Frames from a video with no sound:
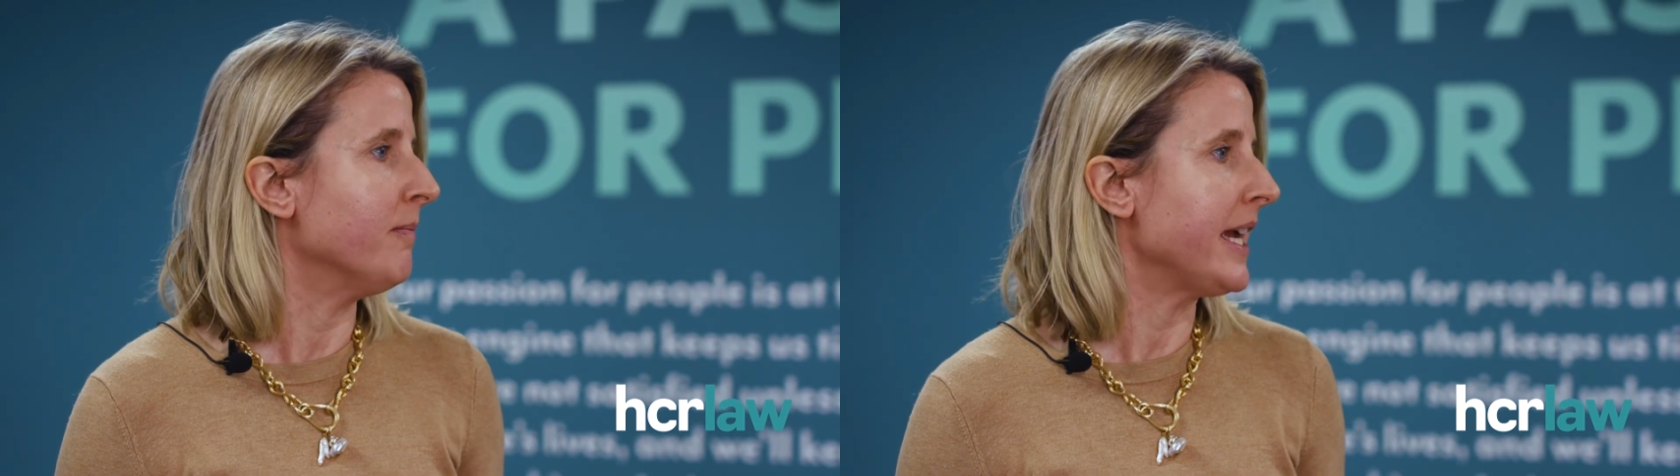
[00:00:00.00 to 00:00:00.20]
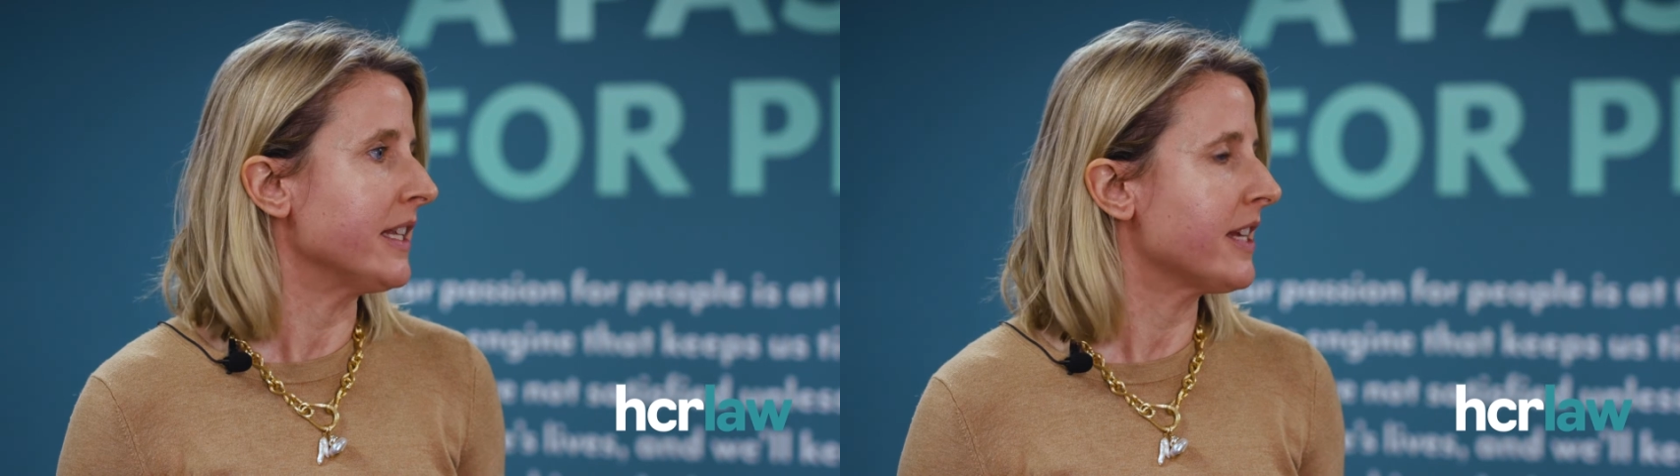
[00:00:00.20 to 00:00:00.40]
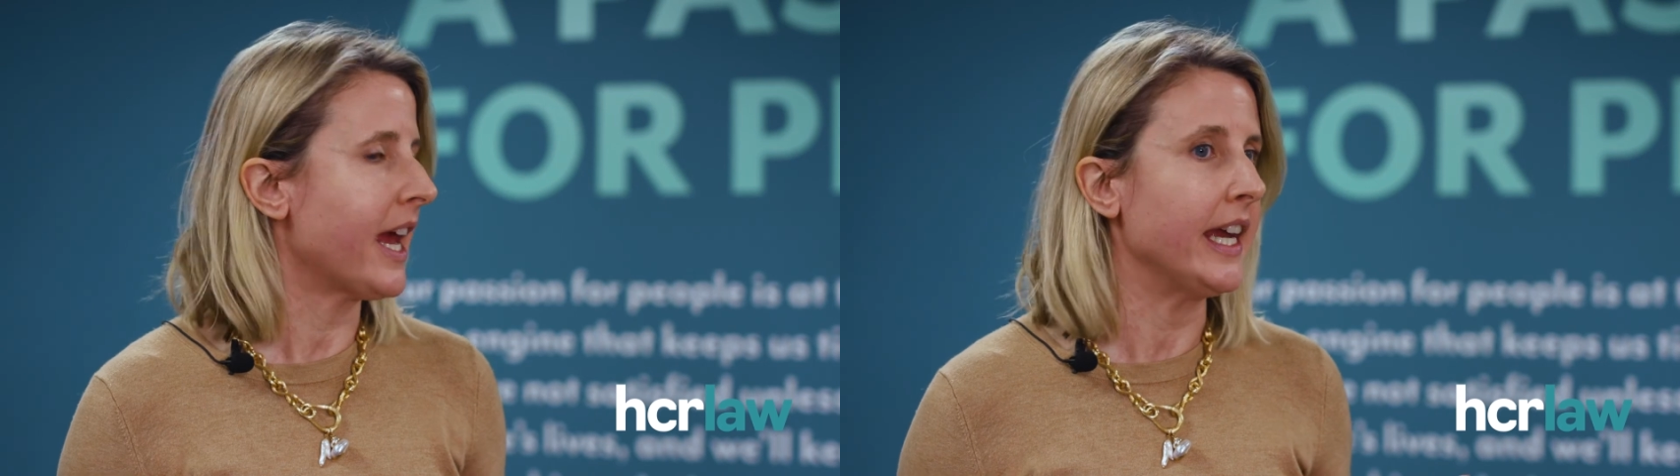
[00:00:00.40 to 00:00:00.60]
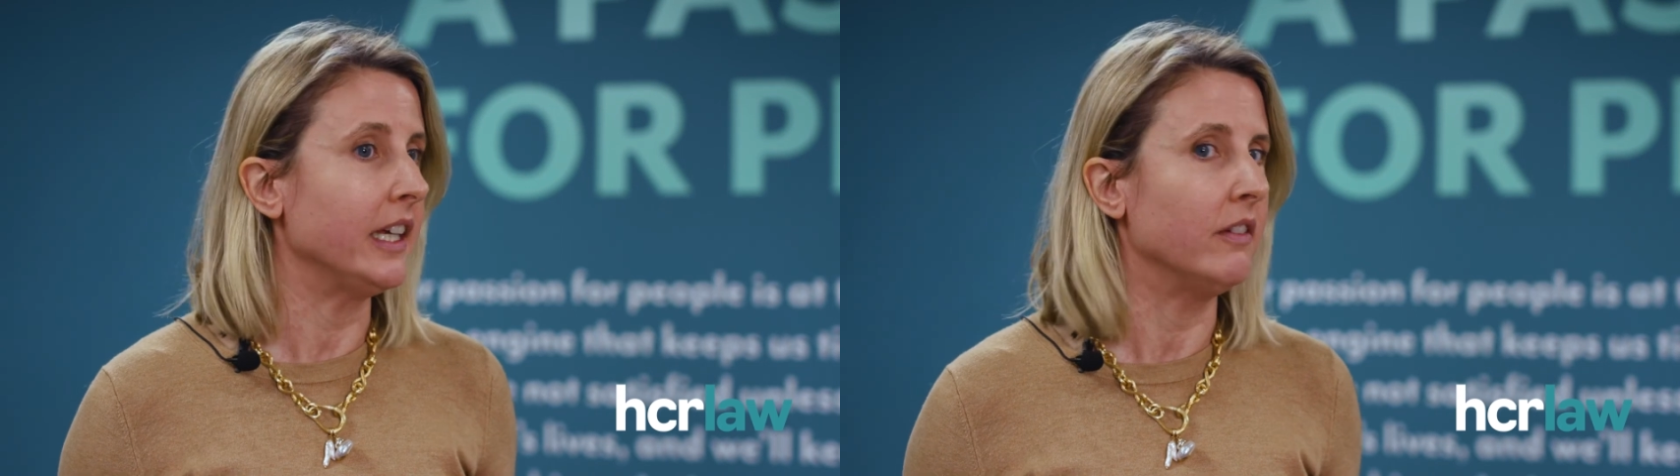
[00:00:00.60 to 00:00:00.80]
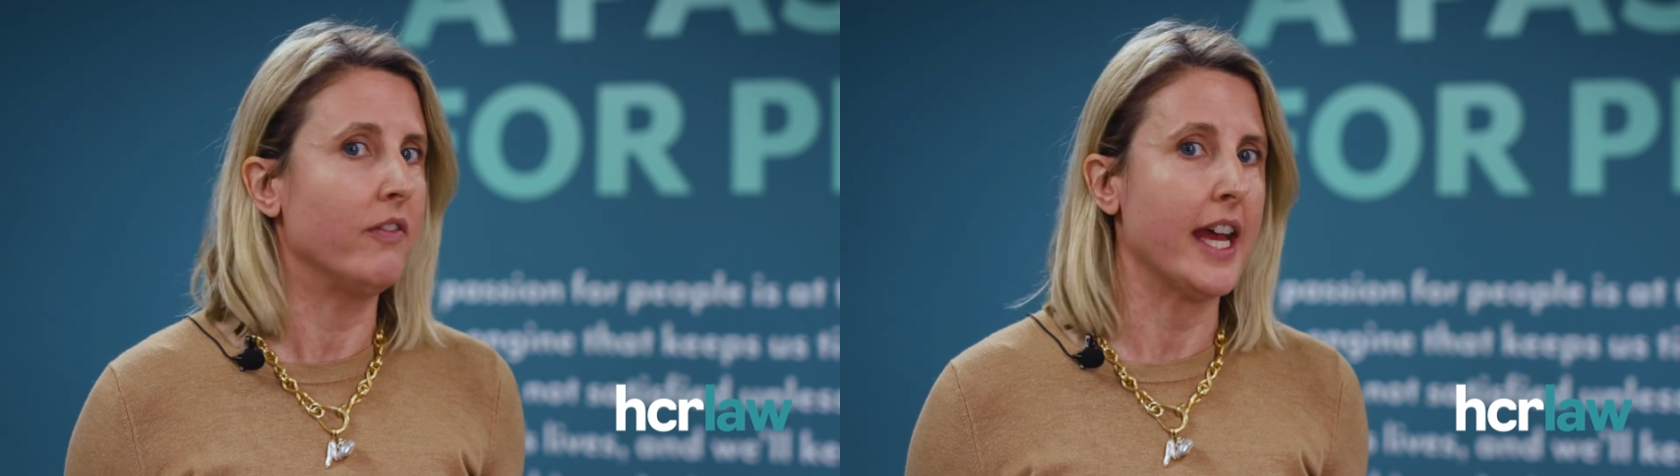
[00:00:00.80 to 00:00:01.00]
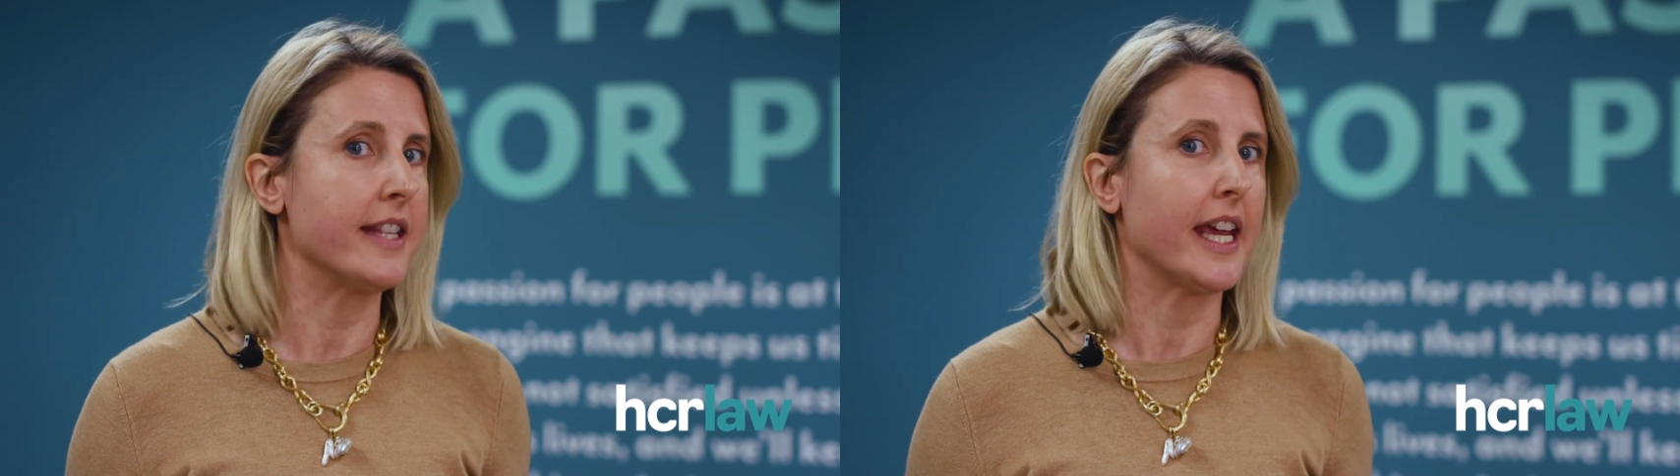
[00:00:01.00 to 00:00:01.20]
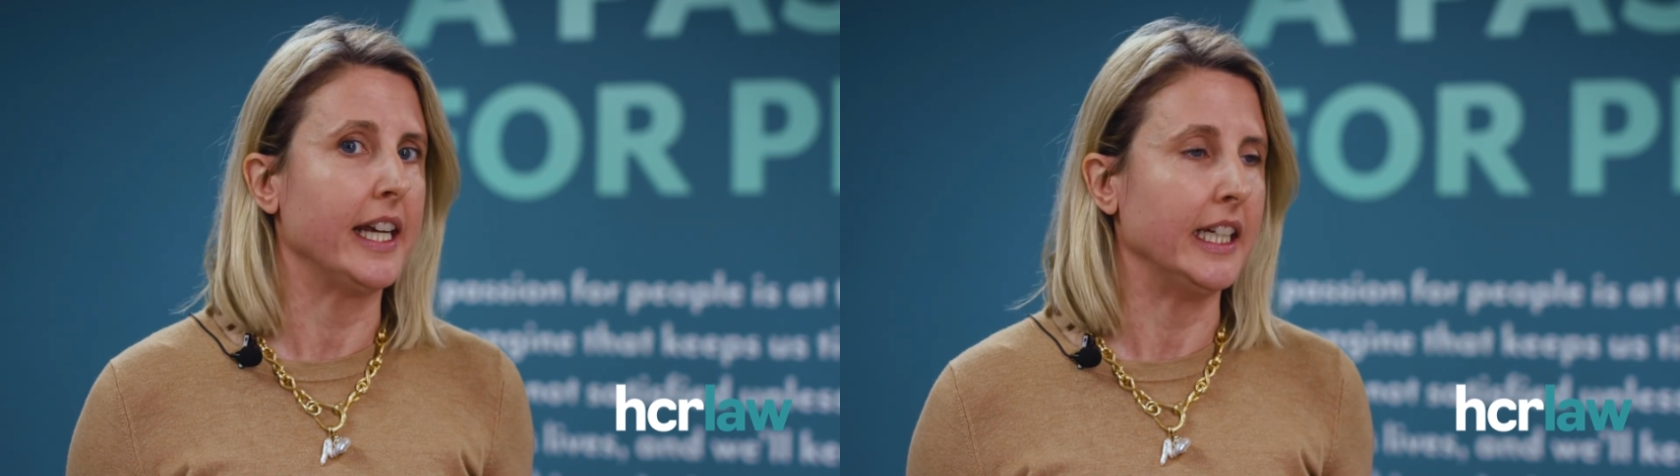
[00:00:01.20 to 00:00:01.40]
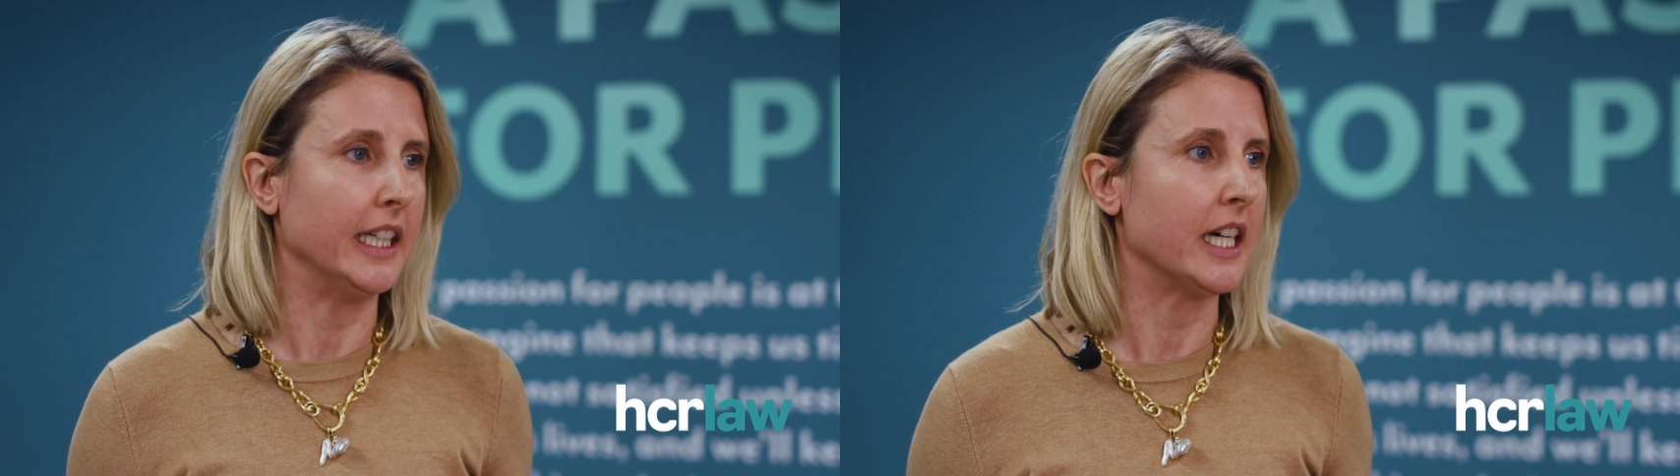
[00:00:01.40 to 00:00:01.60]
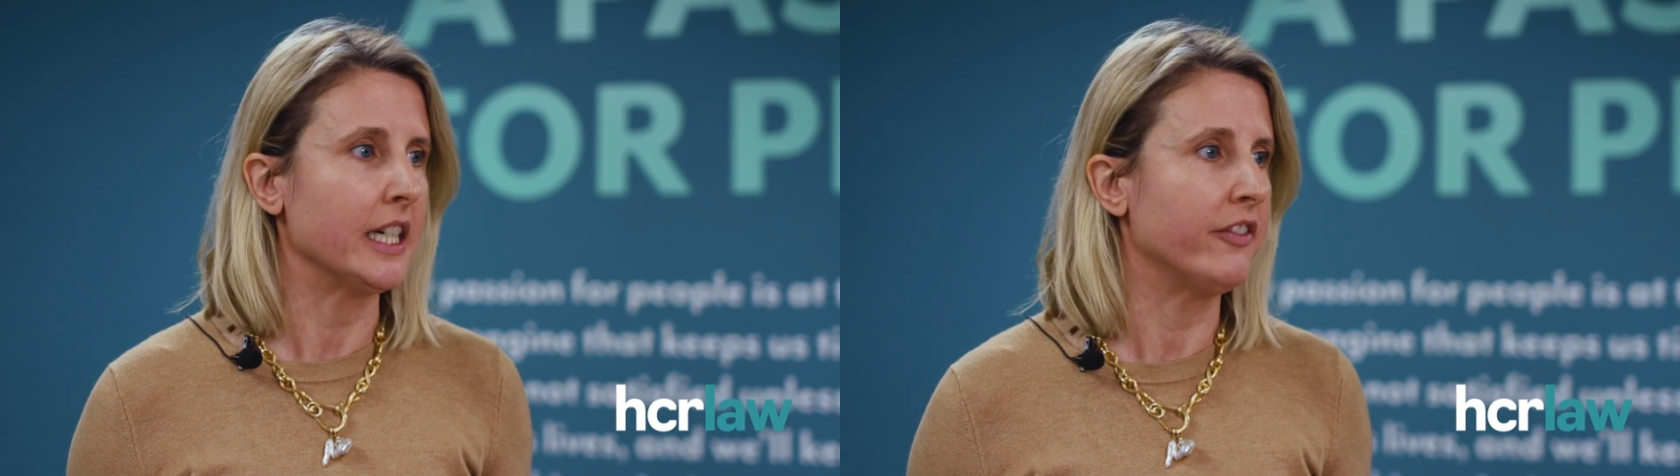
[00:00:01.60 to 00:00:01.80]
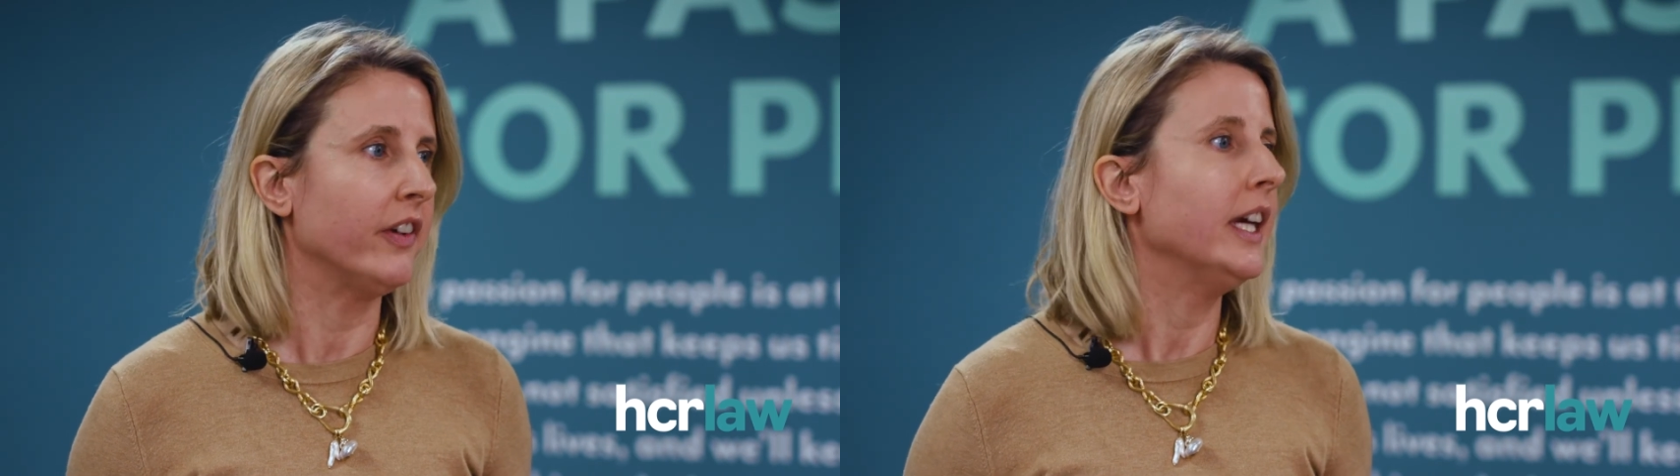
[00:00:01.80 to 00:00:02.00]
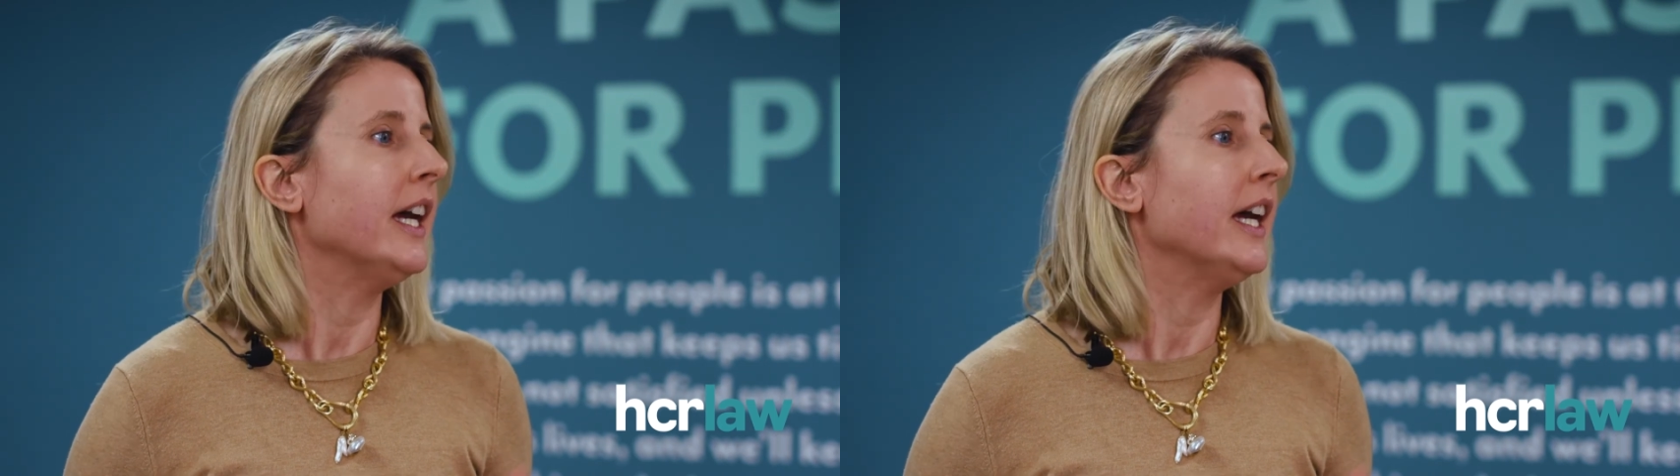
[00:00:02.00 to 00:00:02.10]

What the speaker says: maintain their daily life,